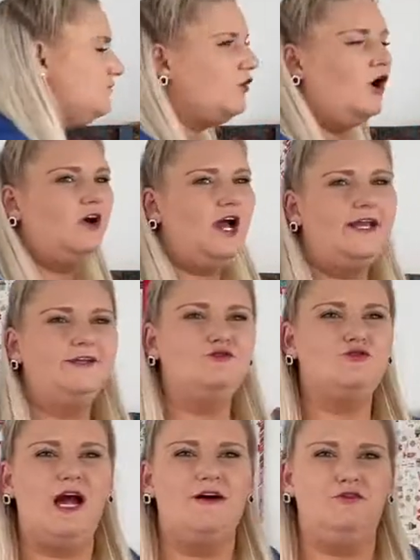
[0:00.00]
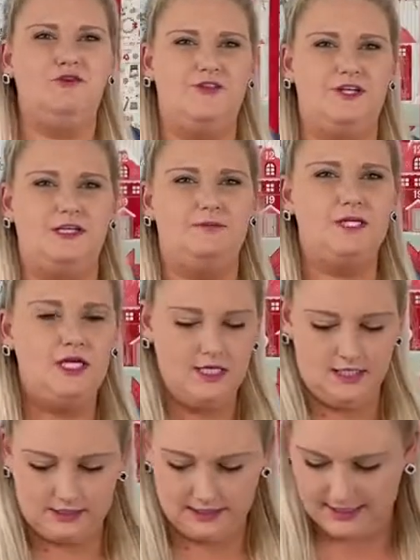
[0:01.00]
They're all kind of travel themed
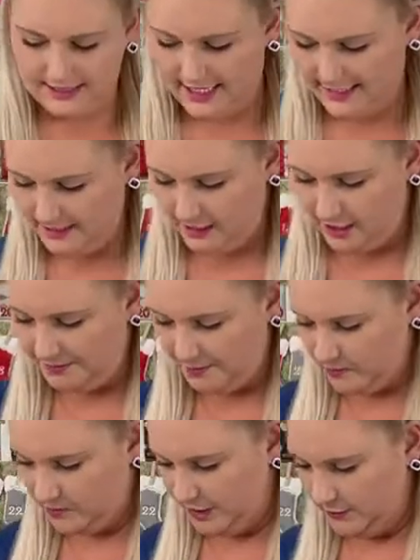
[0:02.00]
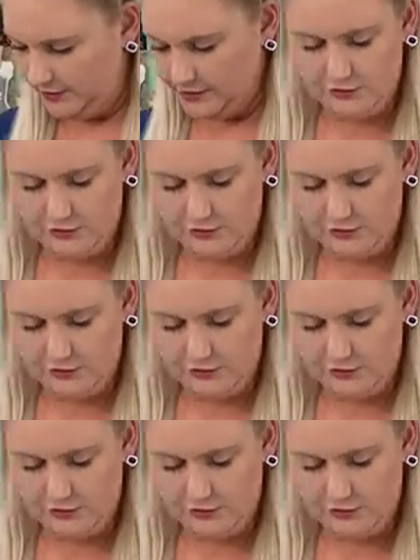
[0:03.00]
because next up we're going